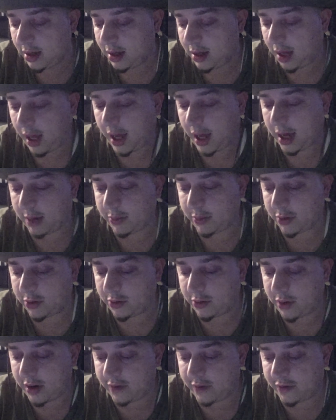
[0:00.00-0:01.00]
Ammo,
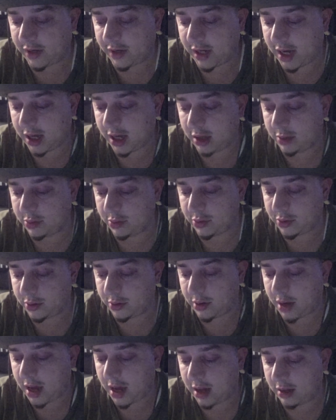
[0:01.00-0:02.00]
every caliber
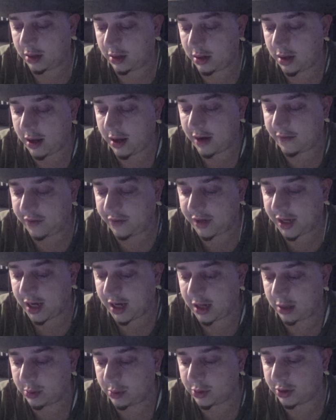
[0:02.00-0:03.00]
every
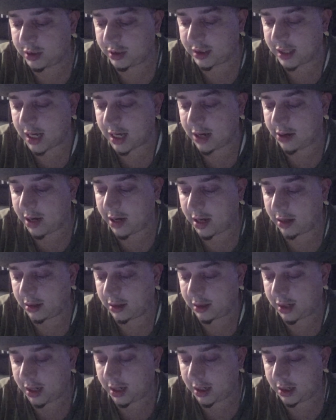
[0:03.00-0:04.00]
caliber is now
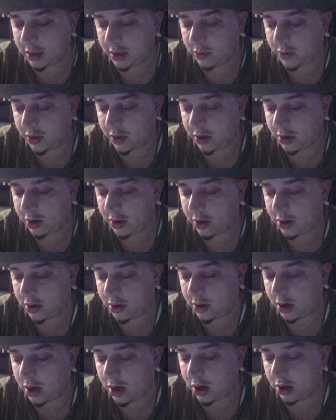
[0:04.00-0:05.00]
allocated. We all
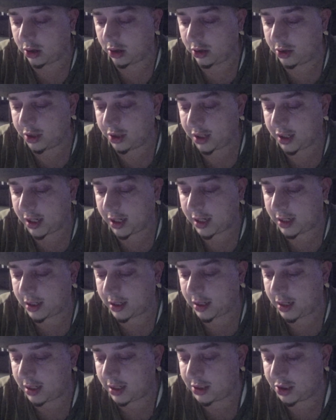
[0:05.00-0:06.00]
are looking at a
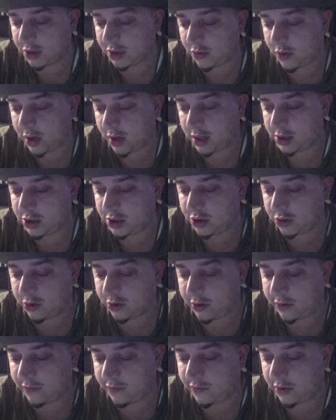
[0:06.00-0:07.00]
nationwide
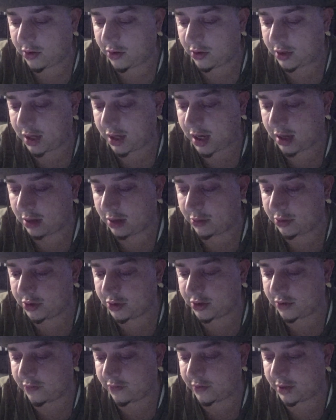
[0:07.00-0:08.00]
shortage of all calibers
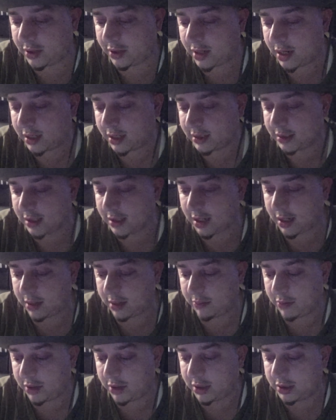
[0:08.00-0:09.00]
over the next 9
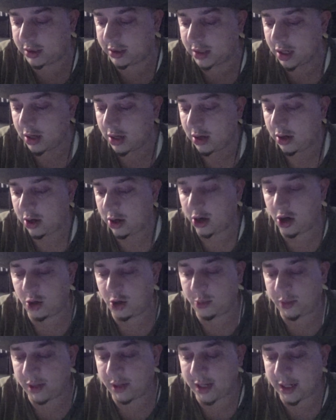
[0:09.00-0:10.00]
months. All
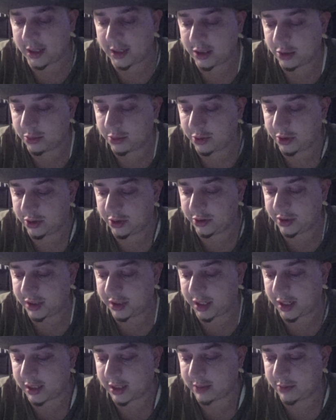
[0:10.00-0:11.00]
plants are
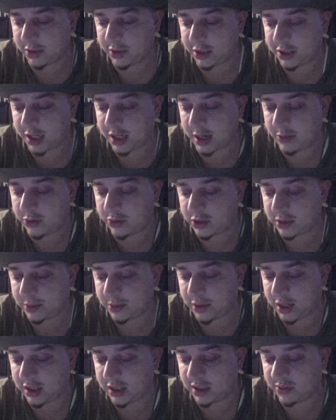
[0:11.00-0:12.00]
producing as much ammo as
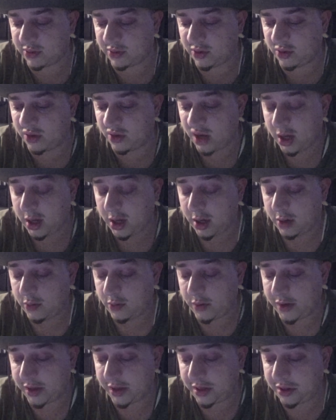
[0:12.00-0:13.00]
possible
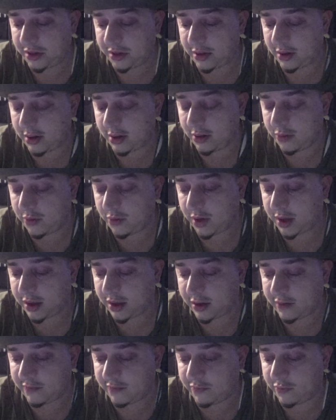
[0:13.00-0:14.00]
with with
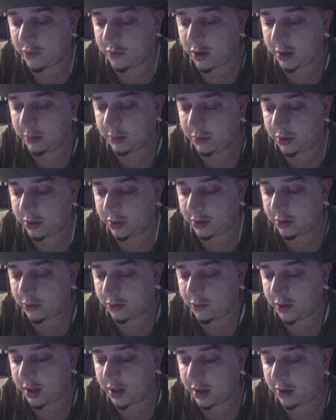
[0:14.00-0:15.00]
of 1 billion
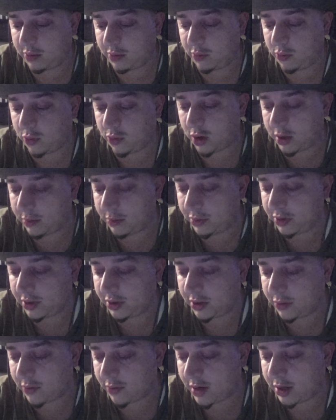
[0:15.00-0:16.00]
with 1
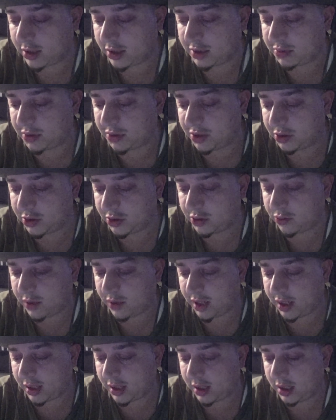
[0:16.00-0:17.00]
billion rounds produced
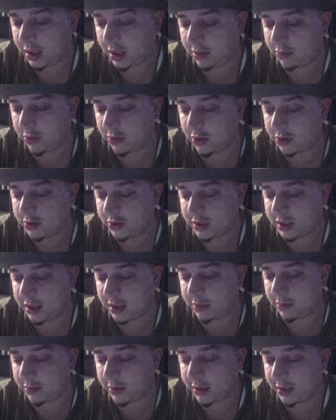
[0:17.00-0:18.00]
weekly, most
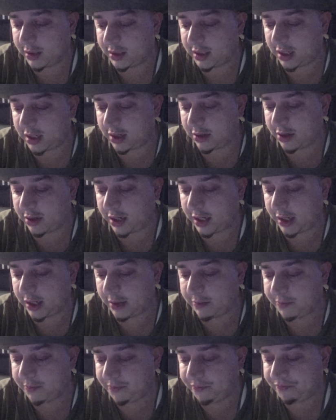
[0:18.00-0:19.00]
in military
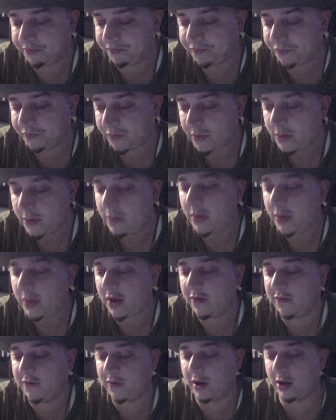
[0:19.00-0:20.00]

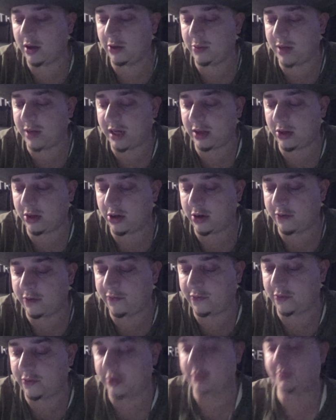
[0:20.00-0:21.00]
followed by law
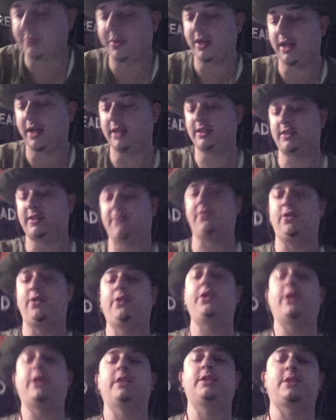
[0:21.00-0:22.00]
enforcement and
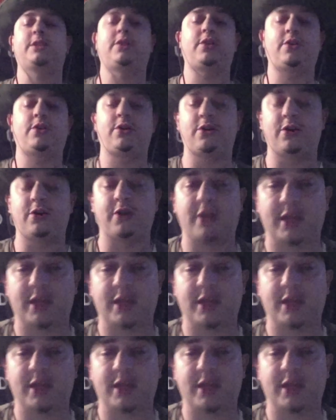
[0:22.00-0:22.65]
civilians third in